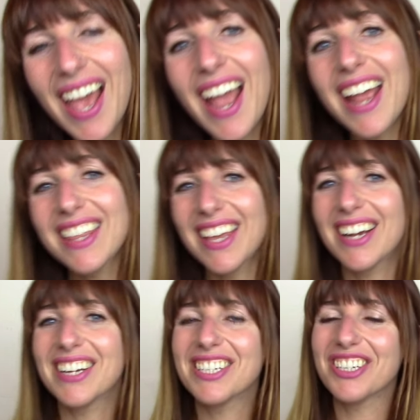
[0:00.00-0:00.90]
Hey
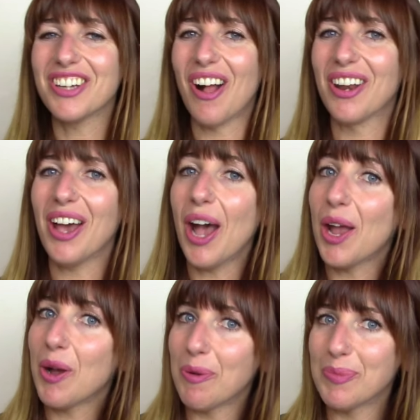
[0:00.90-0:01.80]
there, it's Shauna. I
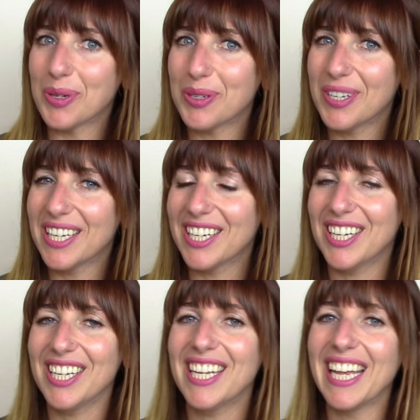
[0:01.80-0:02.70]
hope you're doing
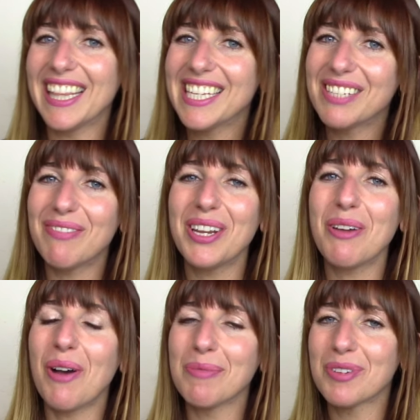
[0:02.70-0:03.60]
good. In this
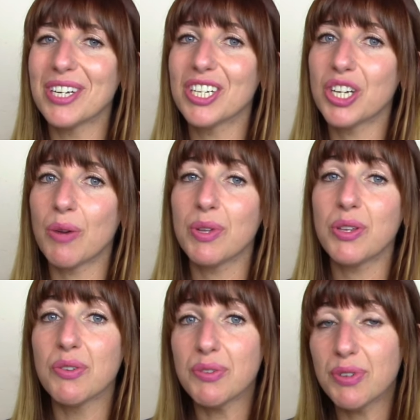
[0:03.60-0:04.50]
video, I'm going to share with
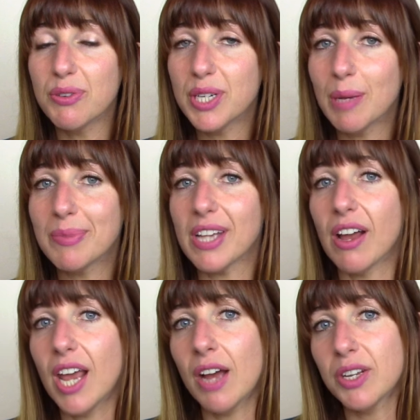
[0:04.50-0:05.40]
you a few tips
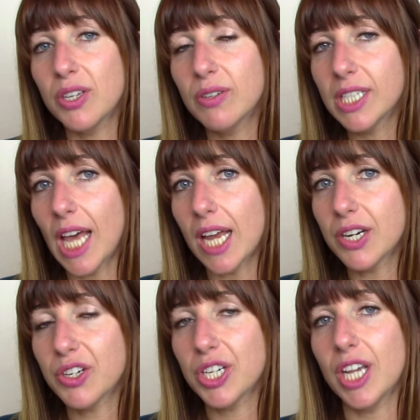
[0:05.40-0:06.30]
on how to use the
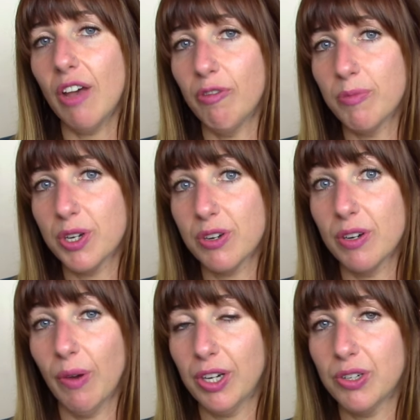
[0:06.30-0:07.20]
energy of Mercury
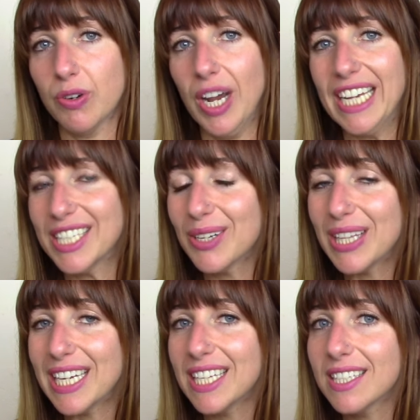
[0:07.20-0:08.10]
retrograde so
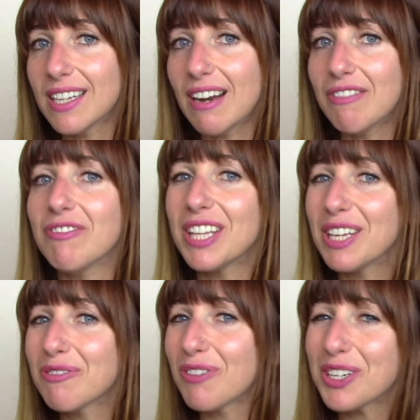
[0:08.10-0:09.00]
that instead of
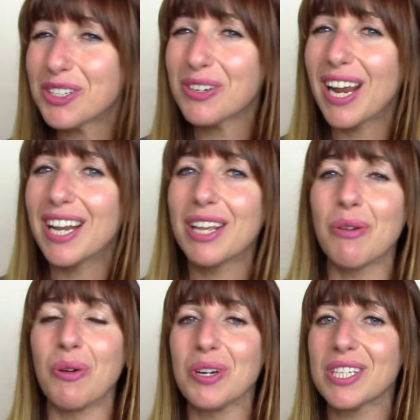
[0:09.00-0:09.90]
feeling frustrated
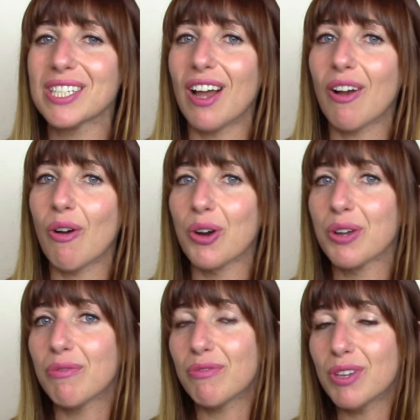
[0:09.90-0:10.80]
or stuck or
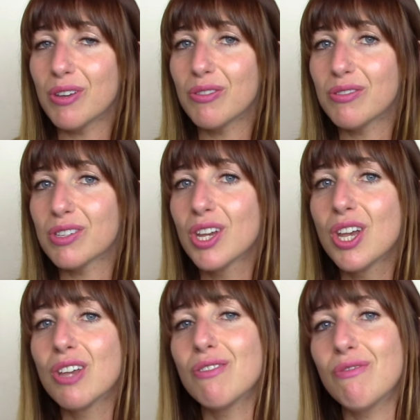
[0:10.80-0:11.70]
confused,
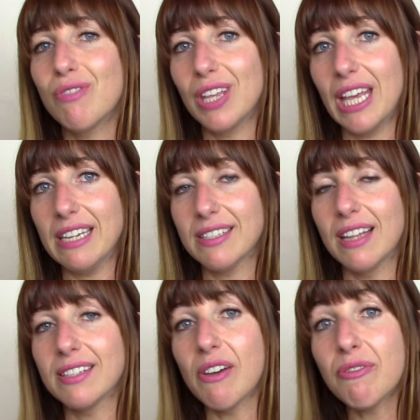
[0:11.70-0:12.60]
you feel a
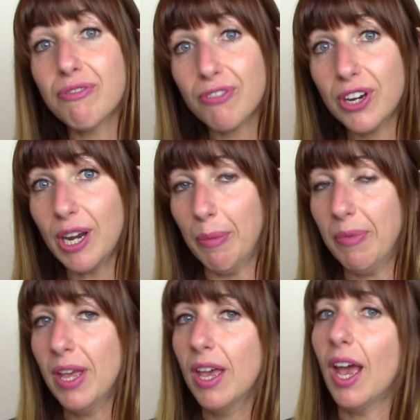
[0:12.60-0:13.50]
sense of freedom
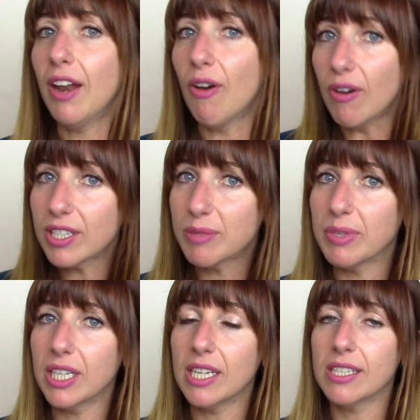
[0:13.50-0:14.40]
and
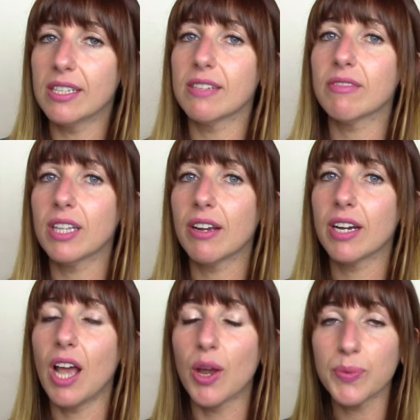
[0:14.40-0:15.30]
ultimately a sense of
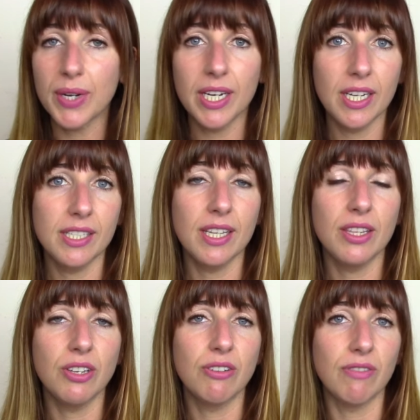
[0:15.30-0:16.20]
clarity on what it is that
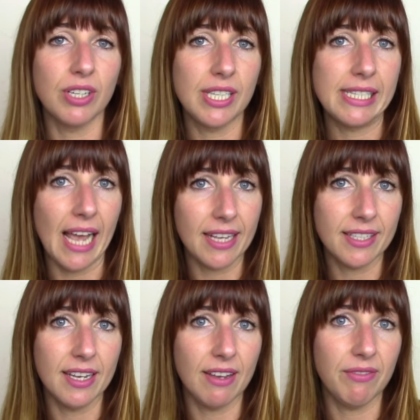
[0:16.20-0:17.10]
the universe is
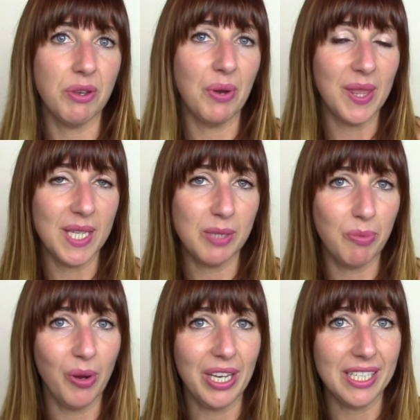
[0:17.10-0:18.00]
asking of you at this
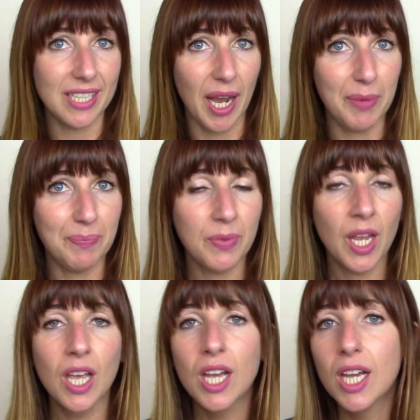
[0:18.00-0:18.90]
point in time.
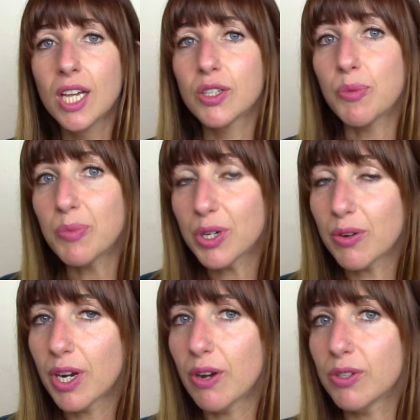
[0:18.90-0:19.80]
So
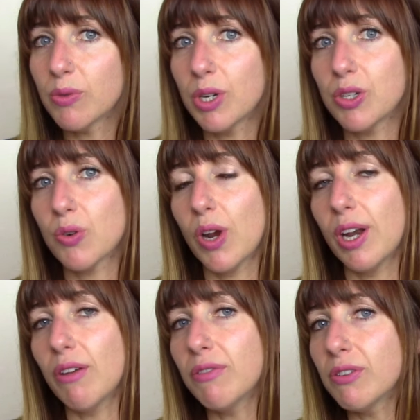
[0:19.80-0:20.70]
Mercury goes
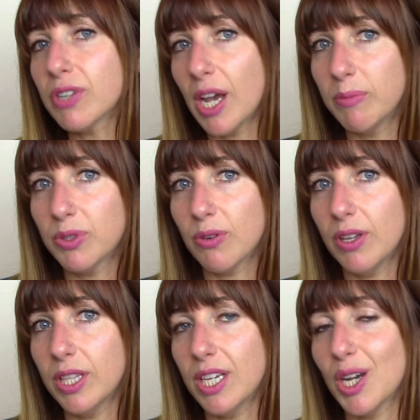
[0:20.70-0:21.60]
retrograde a few times
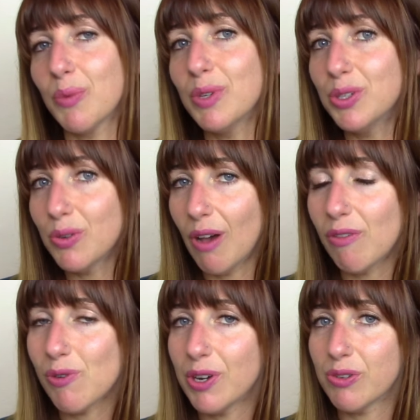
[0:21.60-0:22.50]
throughout the year. We do have
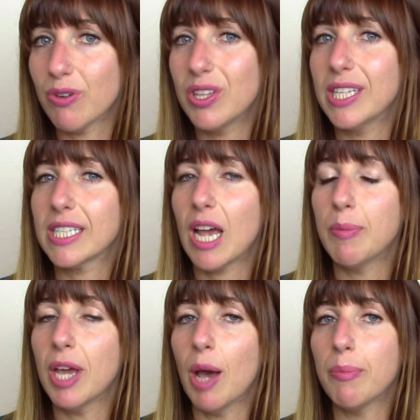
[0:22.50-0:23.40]
a retrograde that's
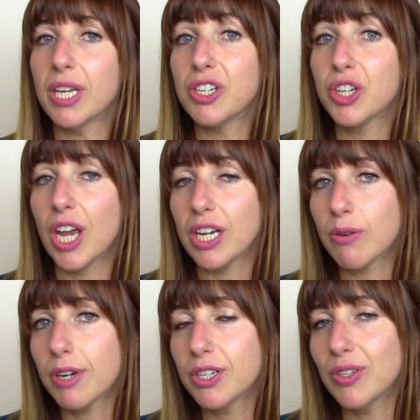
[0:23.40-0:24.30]
coming up in
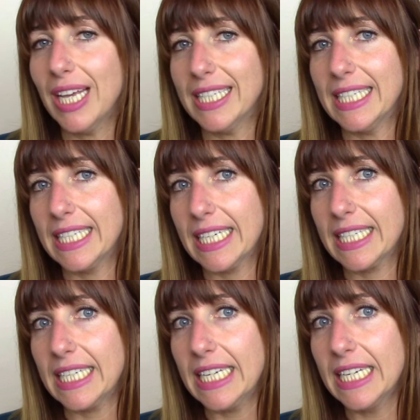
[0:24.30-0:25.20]
January
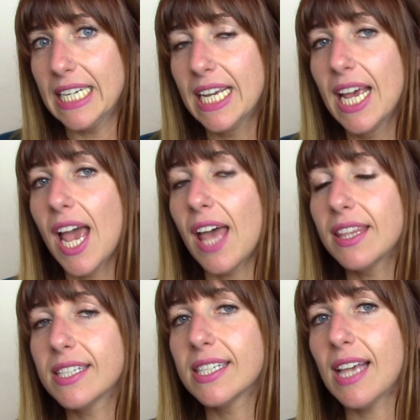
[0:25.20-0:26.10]
2016, and
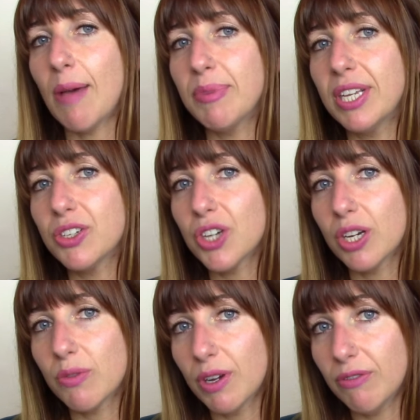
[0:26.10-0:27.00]
this is happening
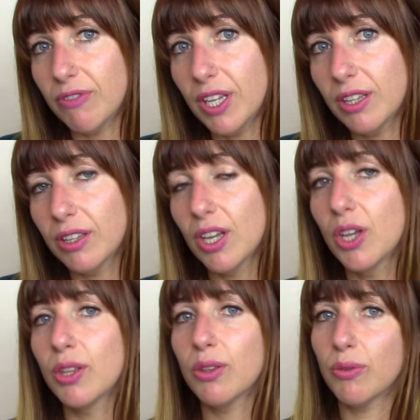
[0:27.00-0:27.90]
January 5th
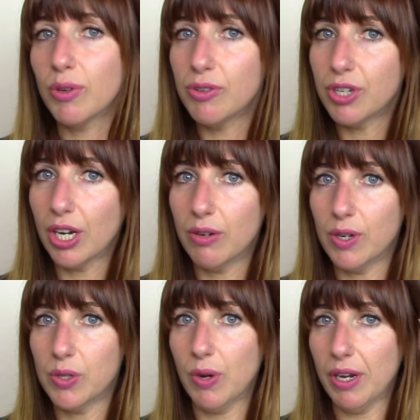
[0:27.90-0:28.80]
through
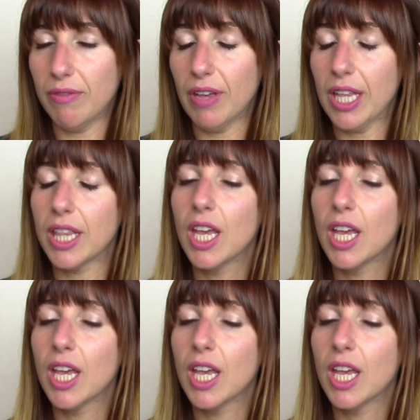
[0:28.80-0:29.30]
January 25th.